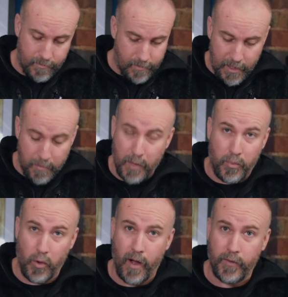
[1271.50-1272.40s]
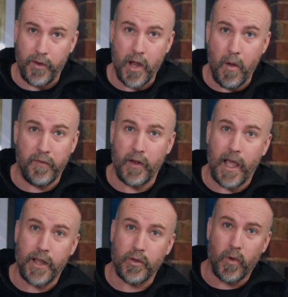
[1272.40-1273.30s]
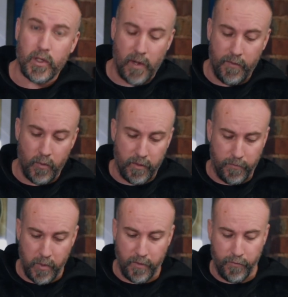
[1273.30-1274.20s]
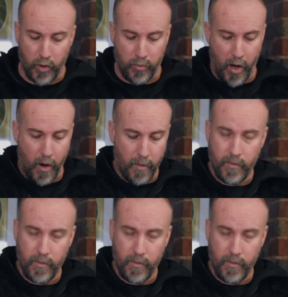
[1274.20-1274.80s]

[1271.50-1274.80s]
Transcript: simply put, I've got no affiliation whatsoever with Frog.Pro.